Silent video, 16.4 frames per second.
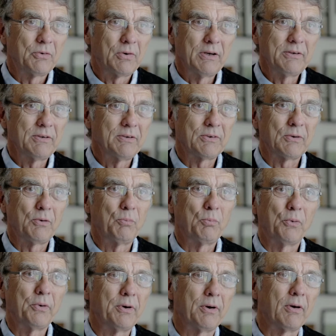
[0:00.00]
trust is so
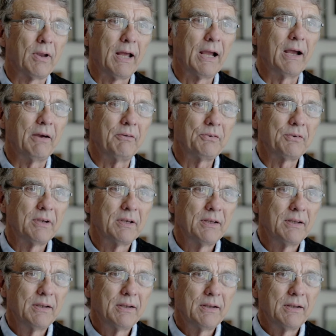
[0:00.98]
important in our lives,
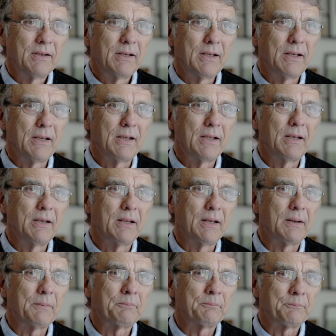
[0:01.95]
and
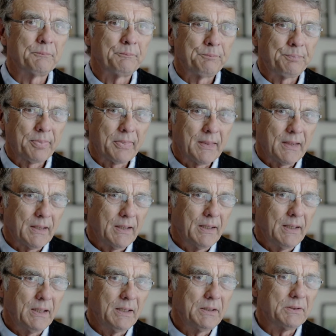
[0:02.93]
um,
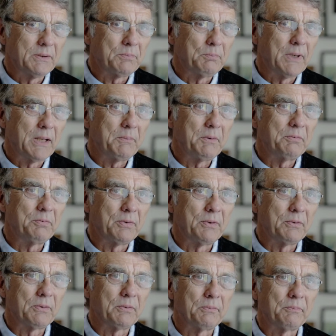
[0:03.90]
and it just made me
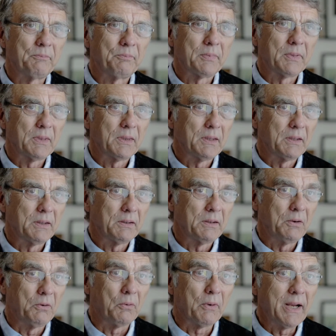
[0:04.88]
feel
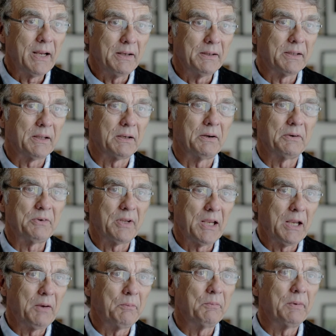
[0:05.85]
great that our
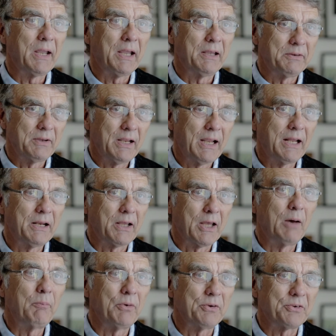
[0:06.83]
team had, had
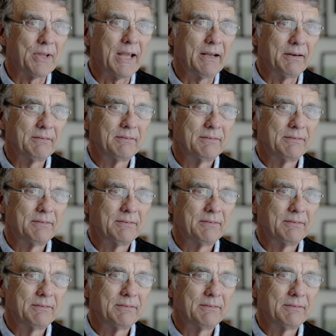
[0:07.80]
accomplished that.